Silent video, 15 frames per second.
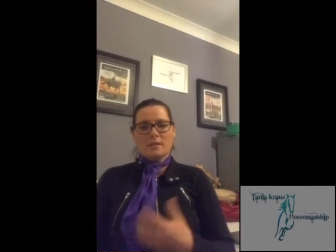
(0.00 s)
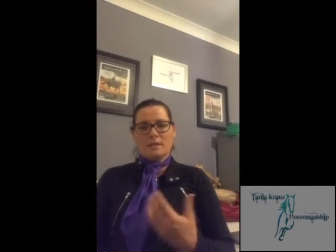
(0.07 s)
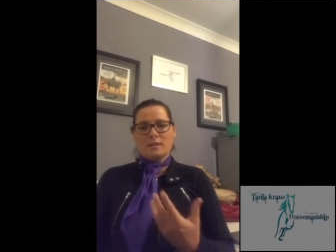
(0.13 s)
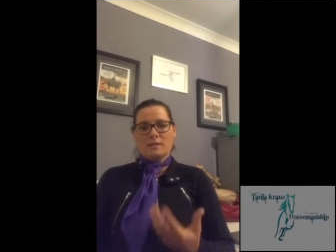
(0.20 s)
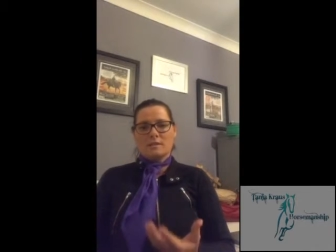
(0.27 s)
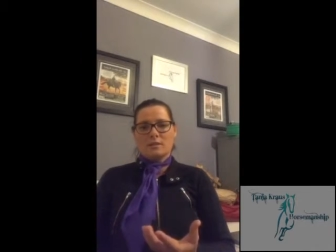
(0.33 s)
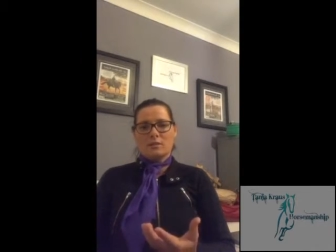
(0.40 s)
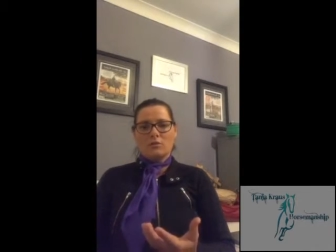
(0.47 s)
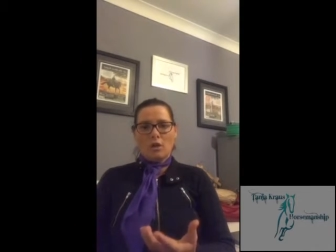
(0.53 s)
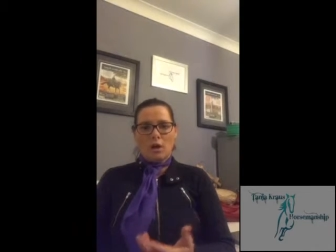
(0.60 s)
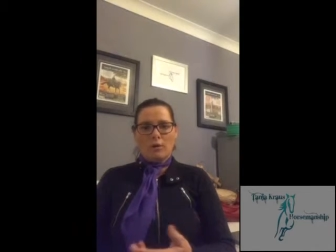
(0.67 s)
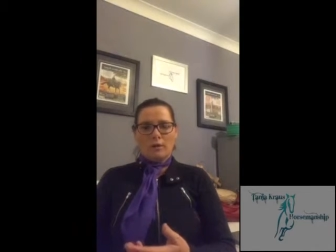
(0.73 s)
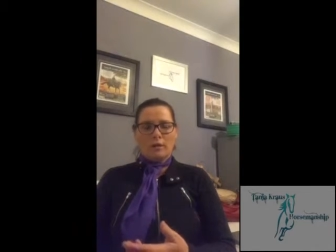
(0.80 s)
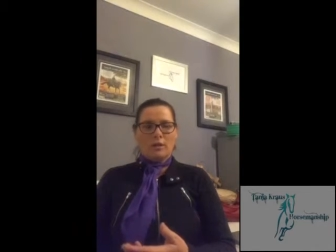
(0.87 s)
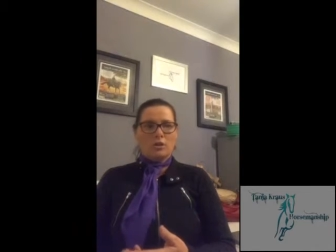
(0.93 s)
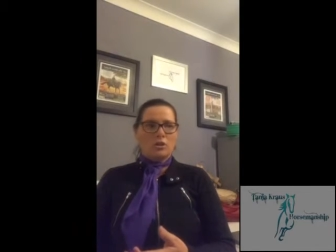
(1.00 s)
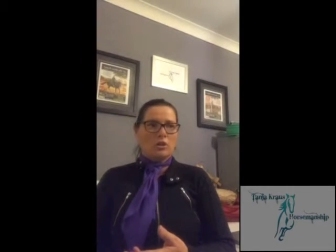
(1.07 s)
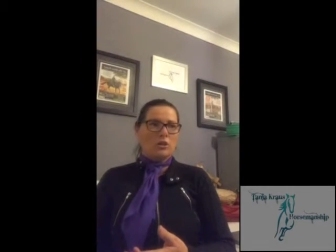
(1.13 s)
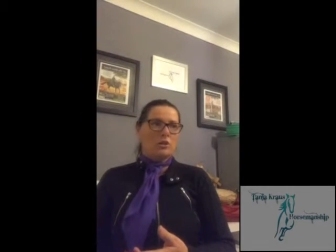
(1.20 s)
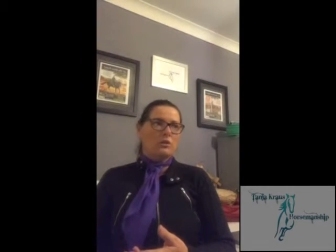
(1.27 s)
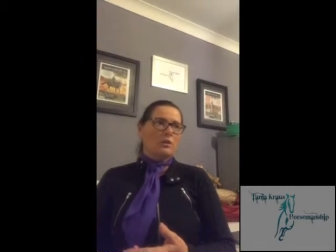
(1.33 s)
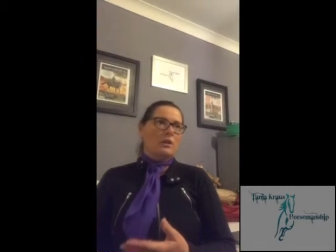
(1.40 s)
is knowing that you
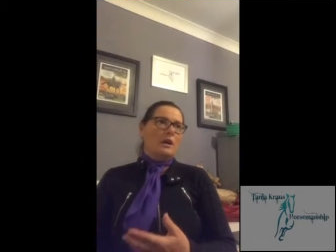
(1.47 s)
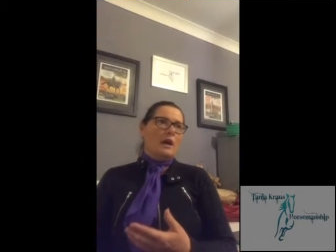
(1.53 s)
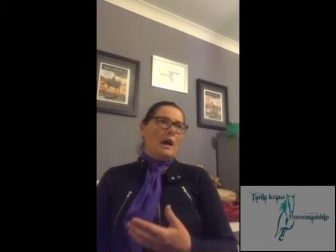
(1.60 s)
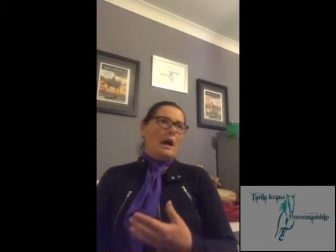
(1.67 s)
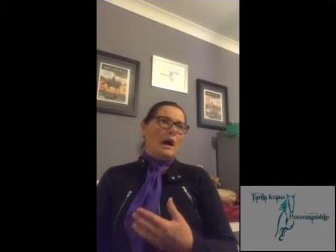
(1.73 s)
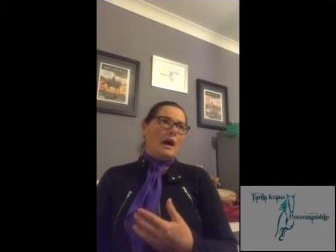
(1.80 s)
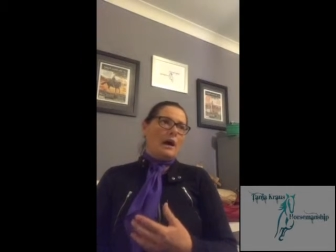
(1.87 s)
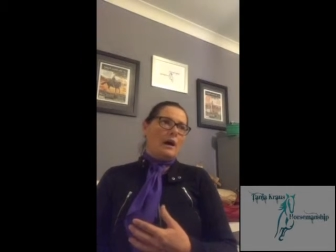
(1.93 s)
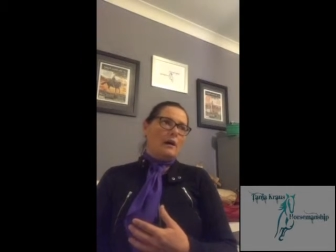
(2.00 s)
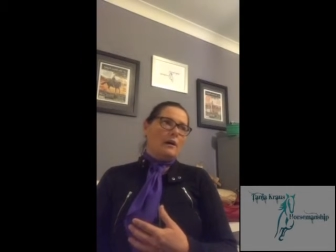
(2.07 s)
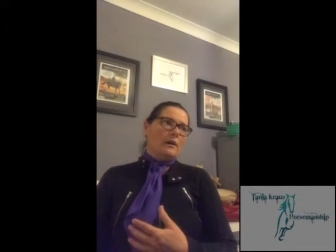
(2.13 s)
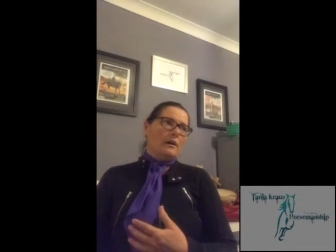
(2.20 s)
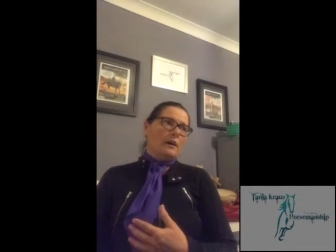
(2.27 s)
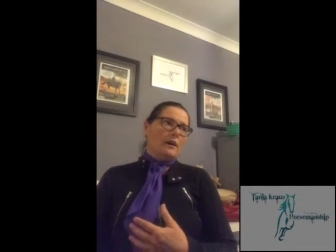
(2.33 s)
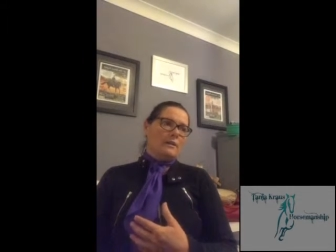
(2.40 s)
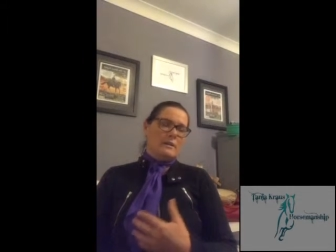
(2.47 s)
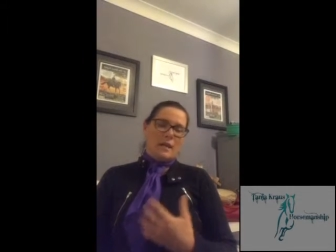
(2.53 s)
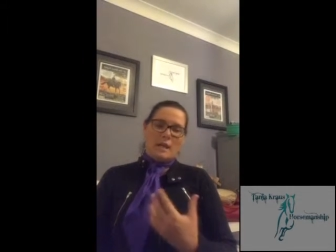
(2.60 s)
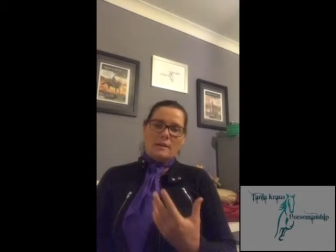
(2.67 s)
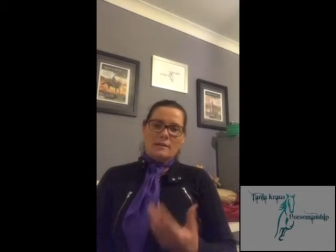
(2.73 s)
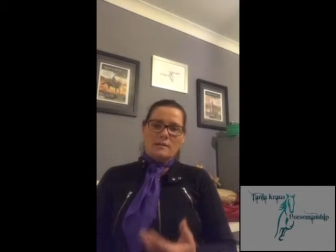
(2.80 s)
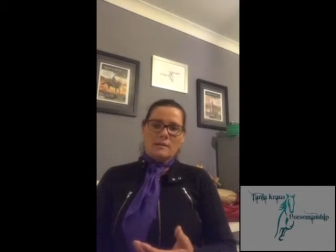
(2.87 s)
can
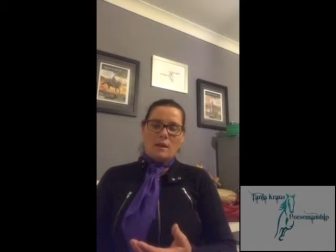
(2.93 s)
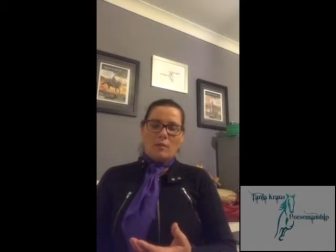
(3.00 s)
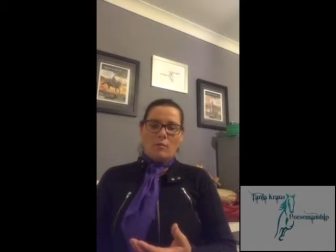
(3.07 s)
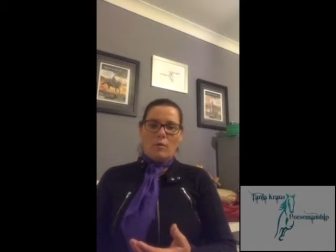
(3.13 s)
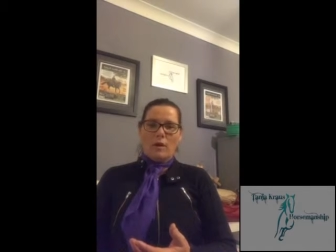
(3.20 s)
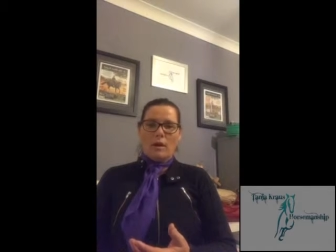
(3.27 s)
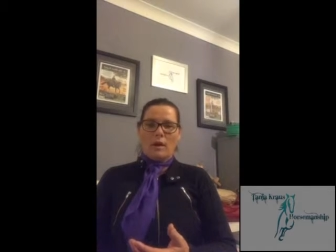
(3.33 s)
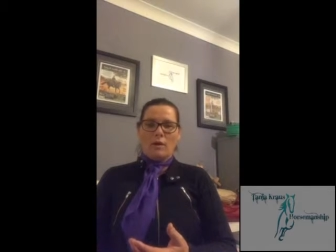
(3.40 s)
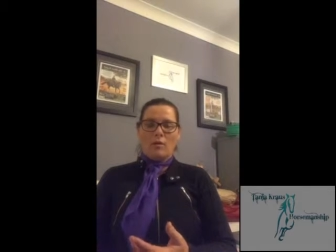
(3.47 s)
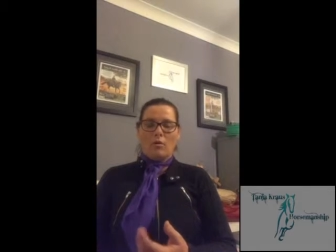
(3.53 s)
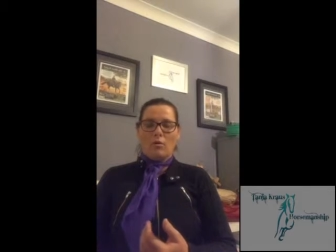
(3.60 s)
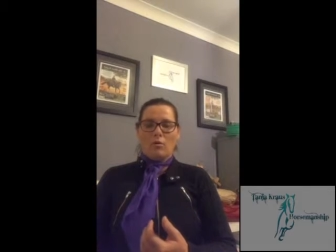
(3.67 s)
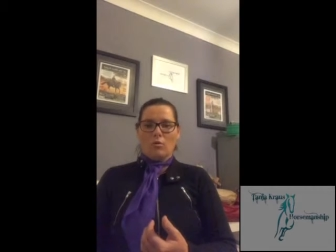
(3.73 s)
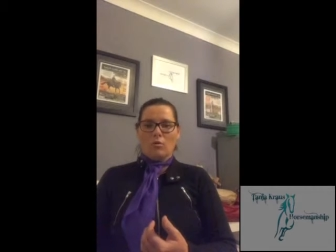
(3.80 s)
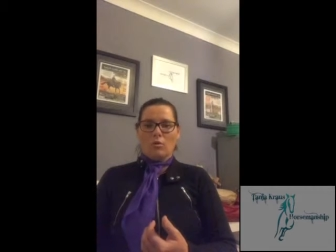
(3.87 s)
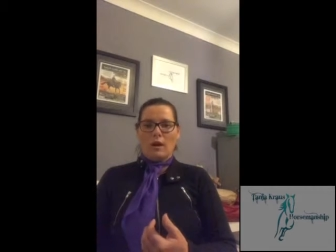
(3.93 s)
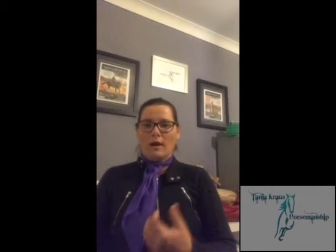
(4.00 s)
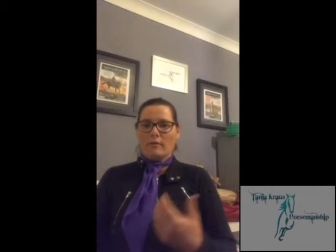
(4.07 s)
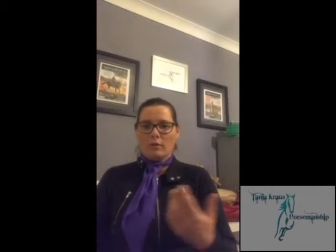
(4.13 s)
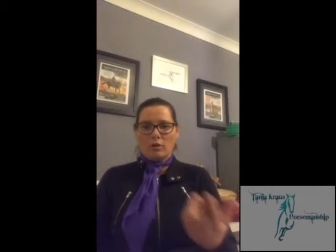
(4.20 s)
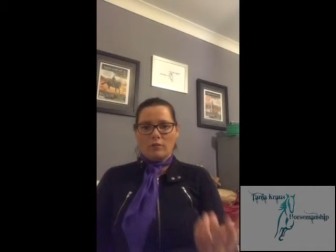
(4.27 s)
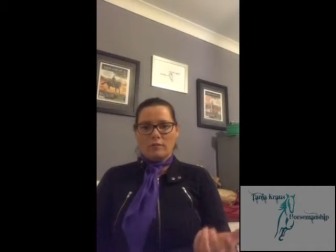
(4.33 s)
attend somewhere or
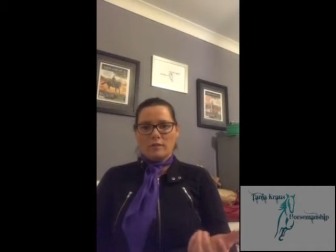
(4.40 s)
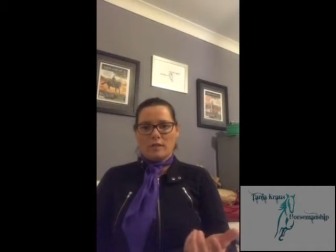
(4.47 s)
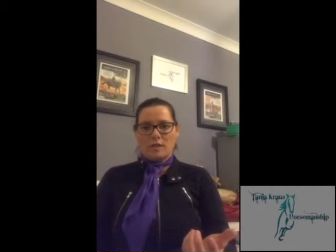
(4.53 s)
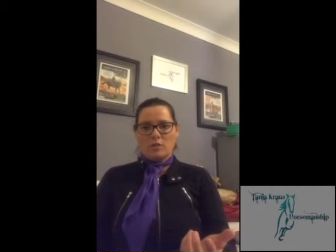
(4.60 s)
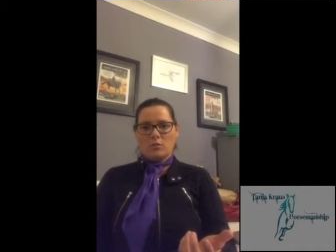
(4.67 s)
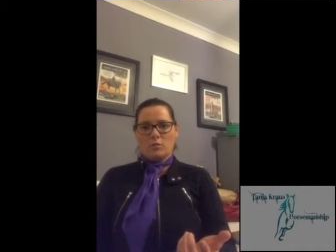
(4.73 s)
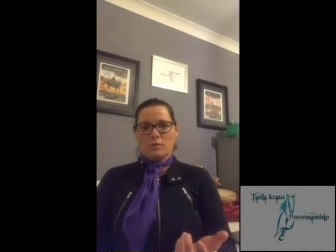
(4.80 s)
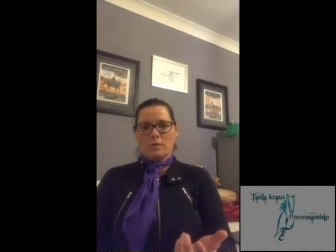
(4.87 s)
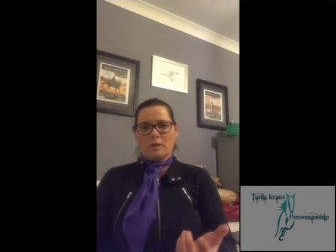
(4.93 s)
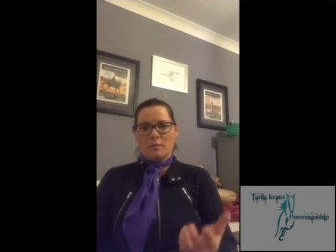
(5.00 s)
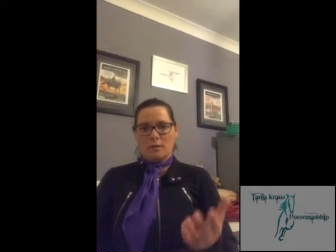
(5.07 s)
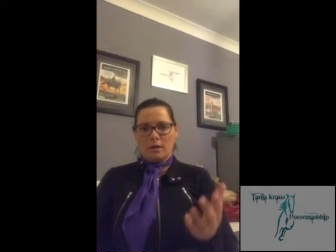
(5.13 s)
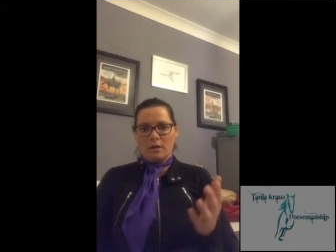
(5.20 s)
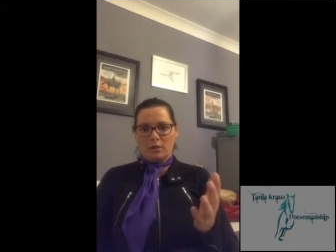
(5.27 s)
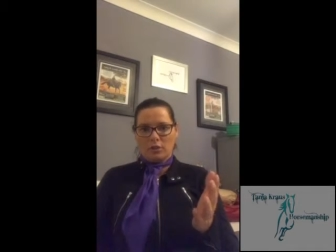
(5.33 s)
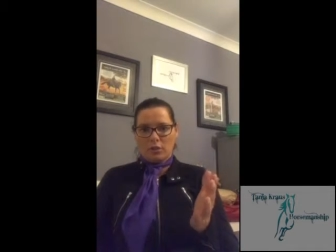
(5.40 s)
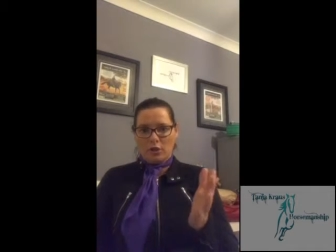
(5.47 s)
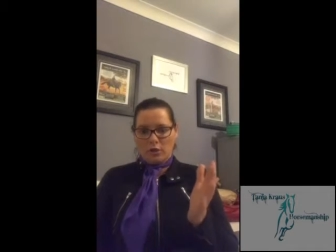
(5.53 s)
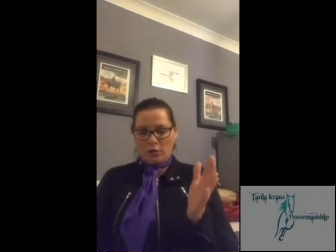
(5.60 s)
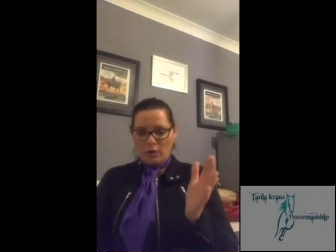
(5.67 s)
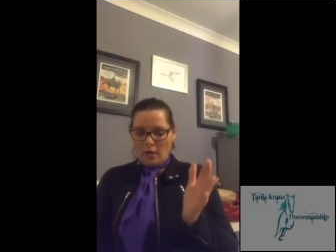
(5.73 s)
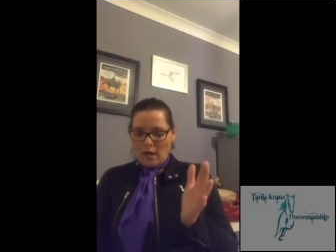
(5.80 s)
have a conversation with someone and
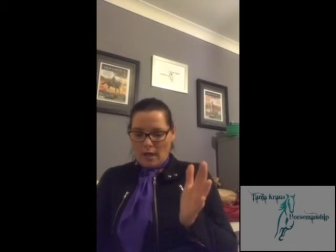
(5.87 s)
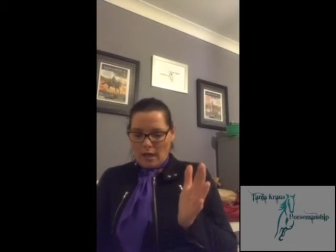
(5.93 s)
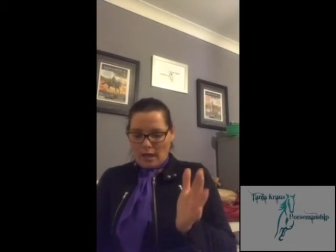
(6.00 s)
go,